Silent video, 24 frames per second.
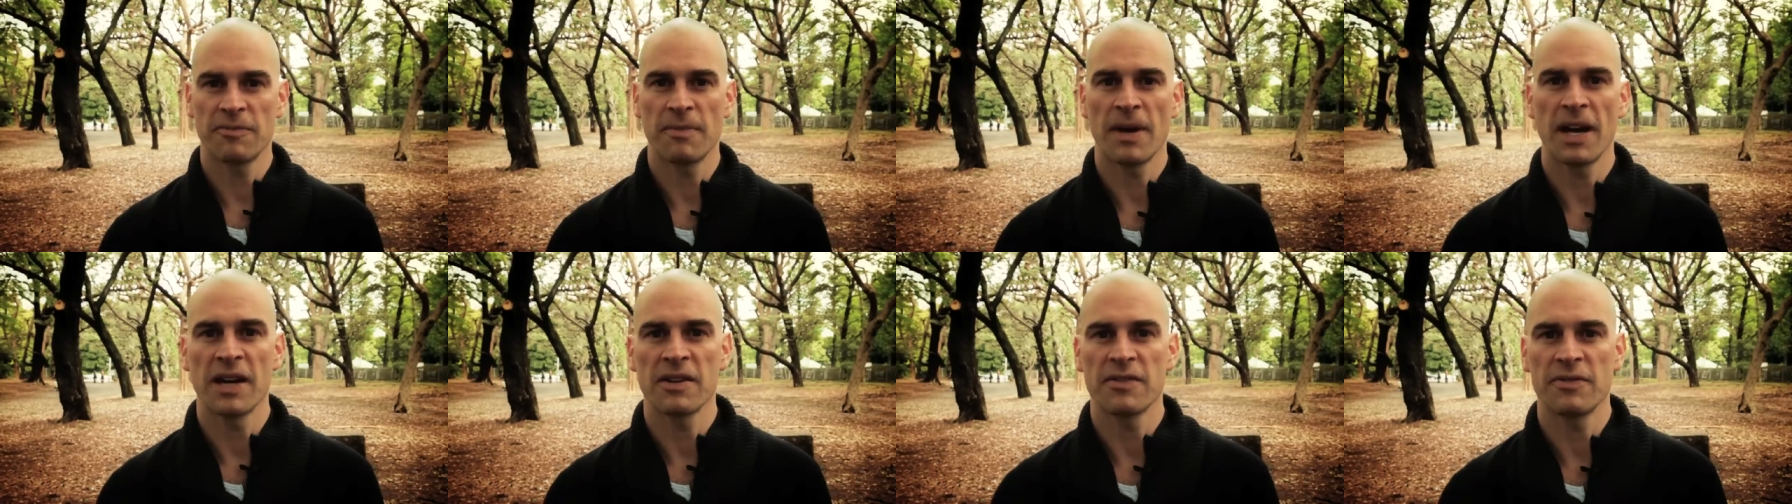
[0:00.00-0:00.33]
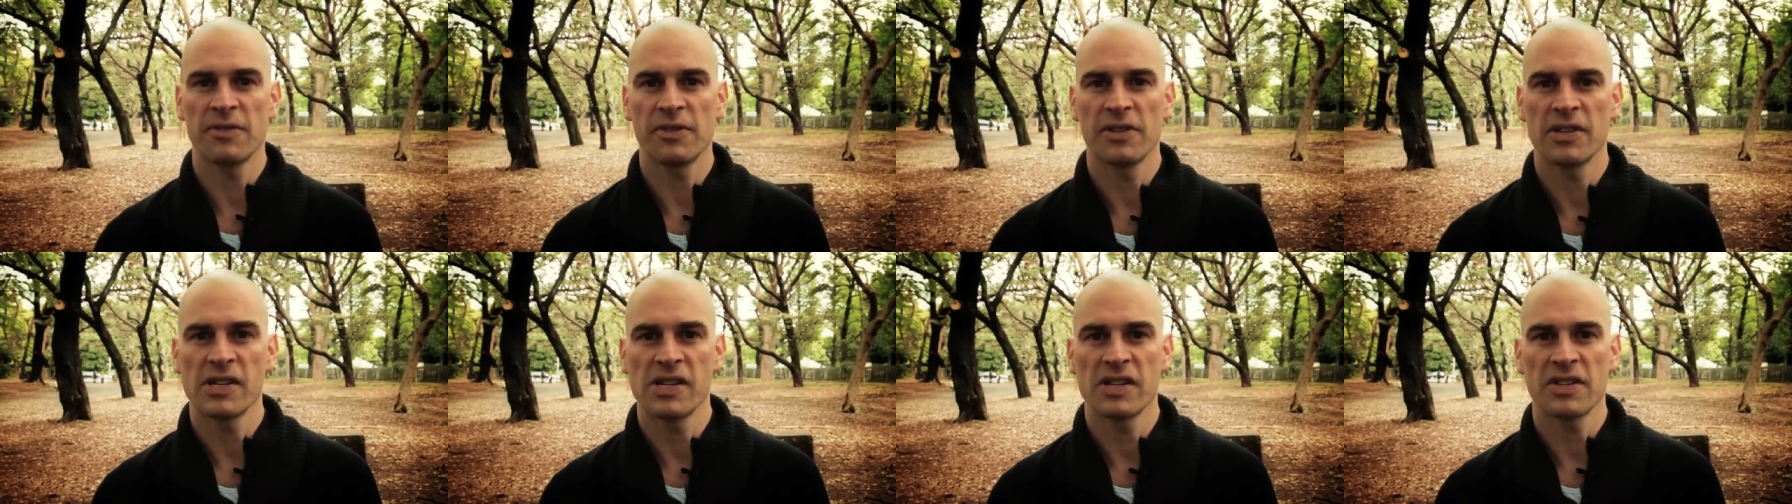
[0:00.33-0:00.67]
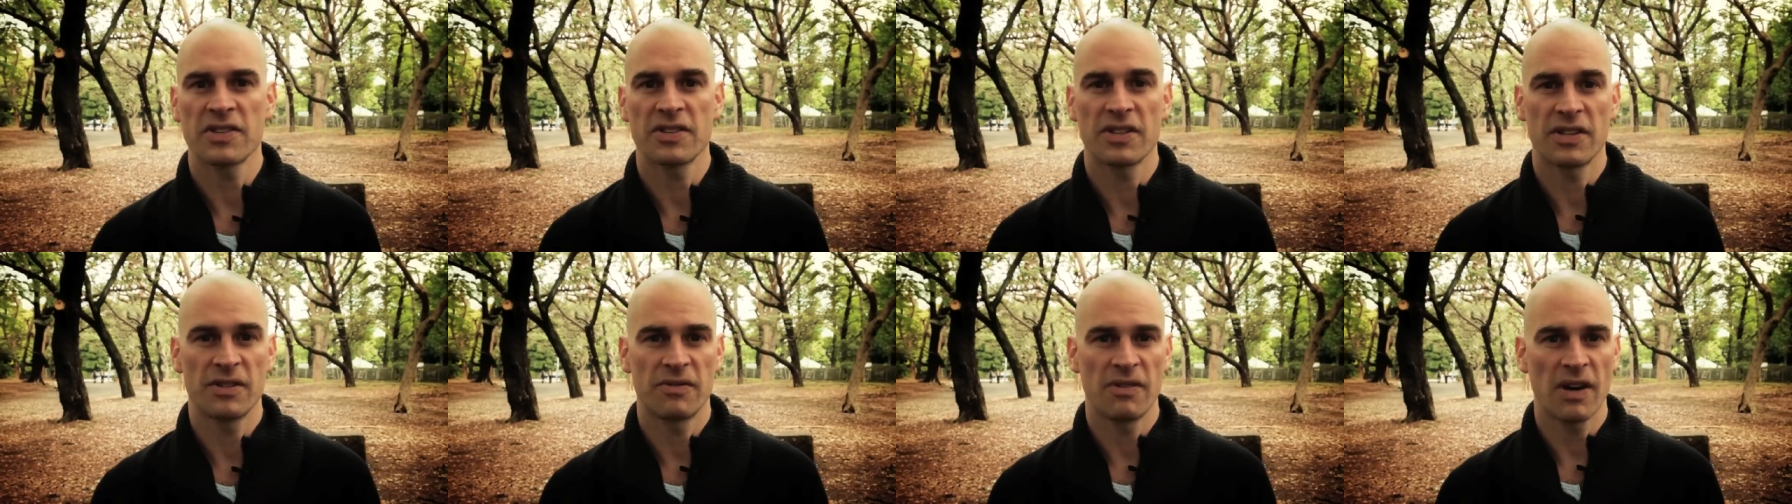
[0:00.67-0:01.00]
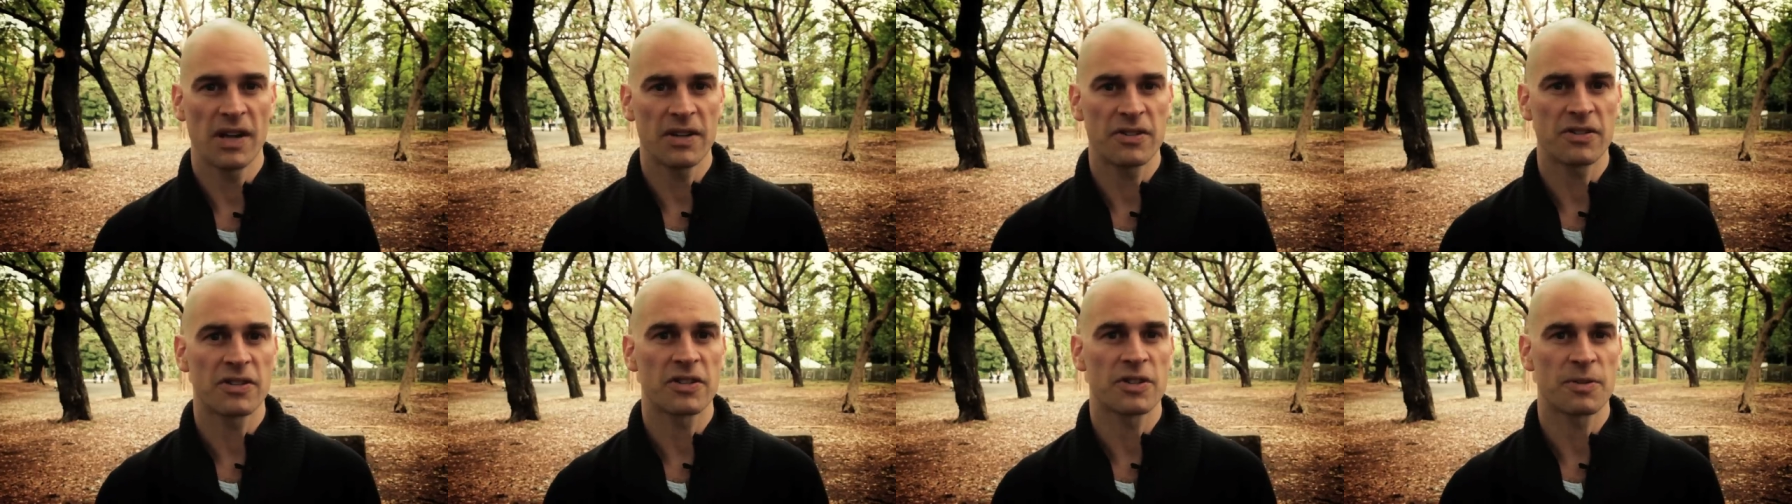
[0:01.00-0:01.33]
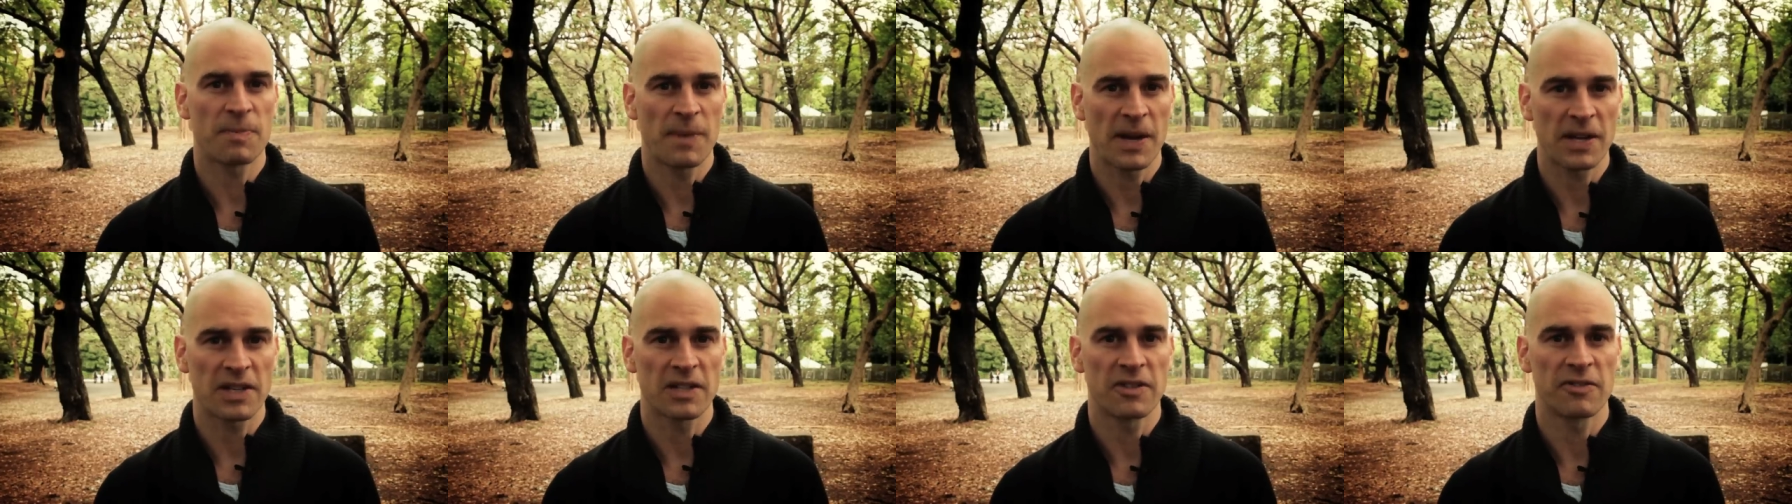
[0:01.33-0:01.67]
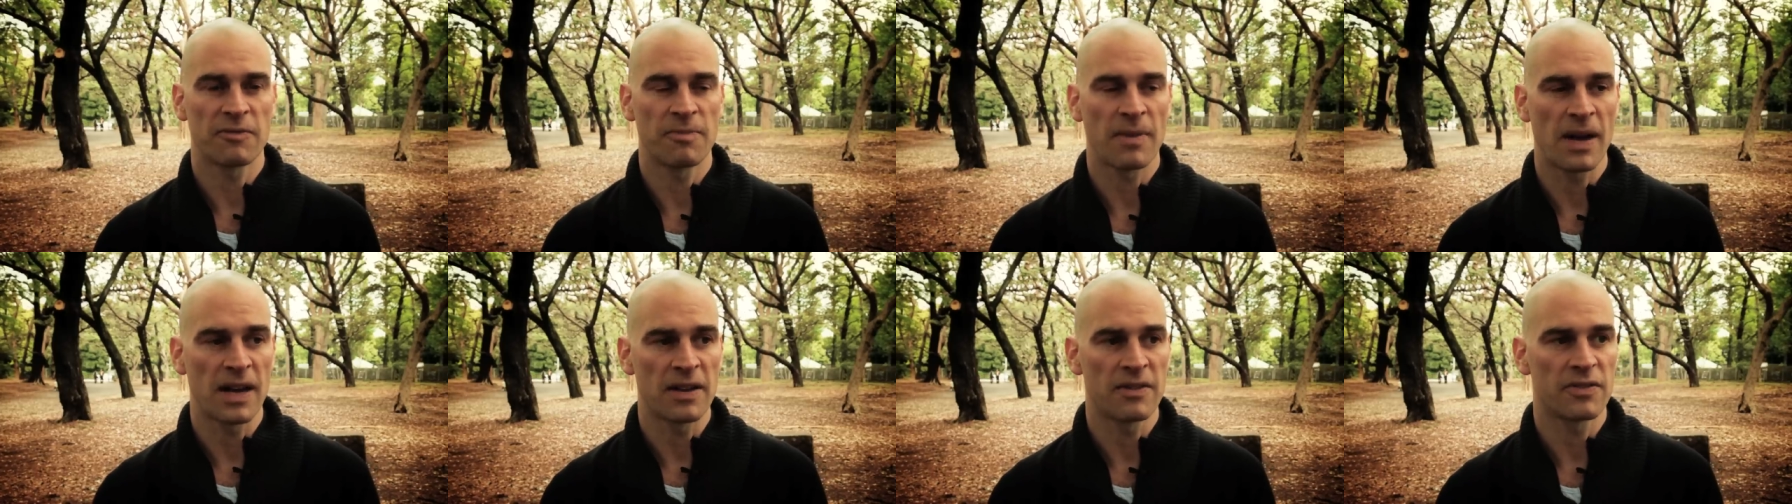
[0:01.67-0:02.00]
mindfulness and
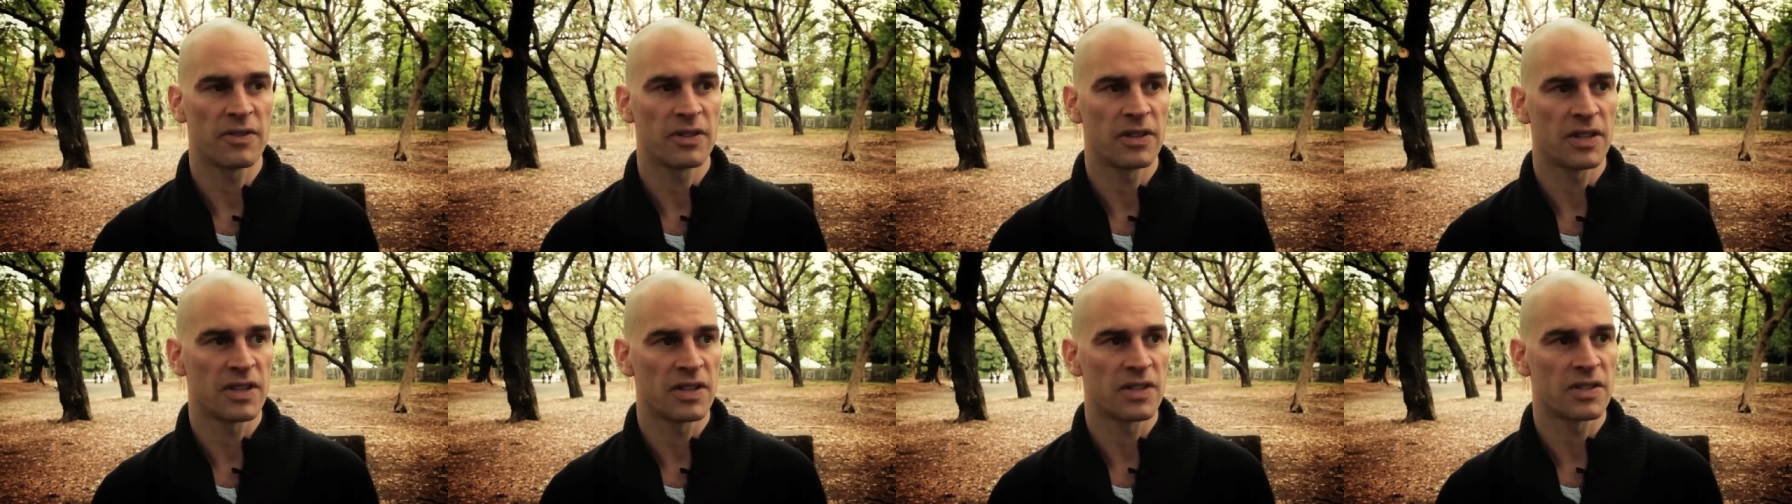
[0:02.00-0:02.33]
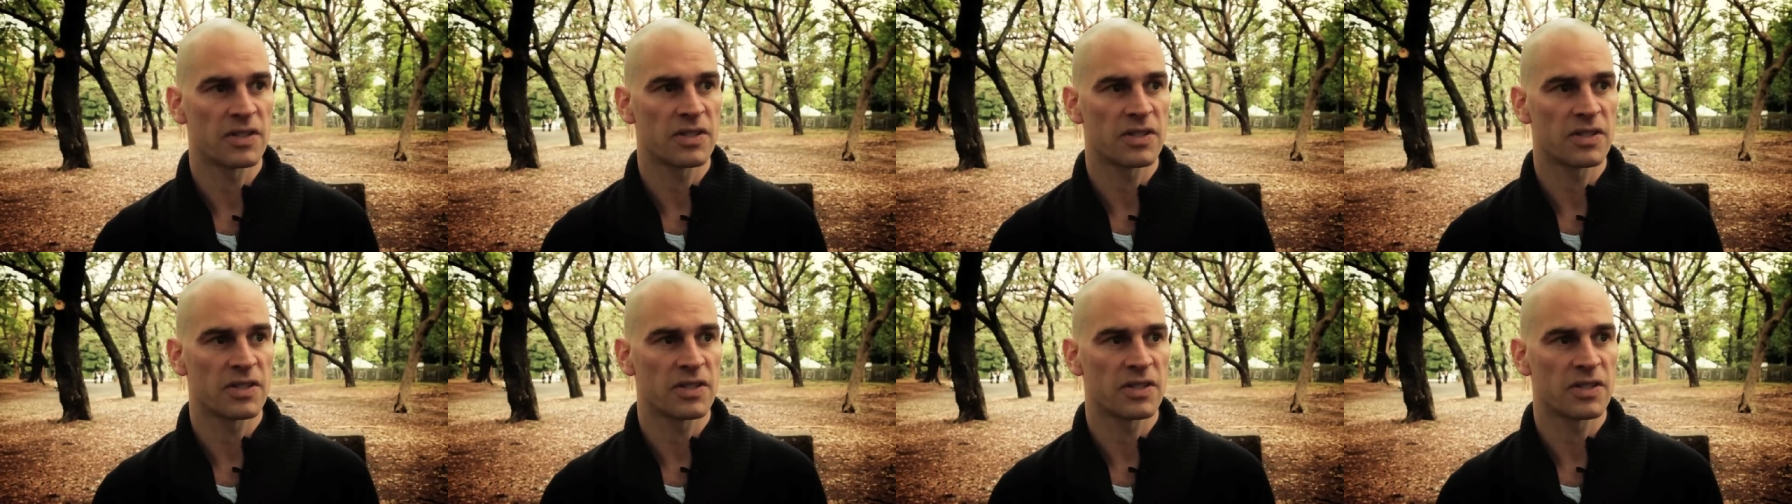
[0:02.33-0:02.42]
retrospective mindfulness.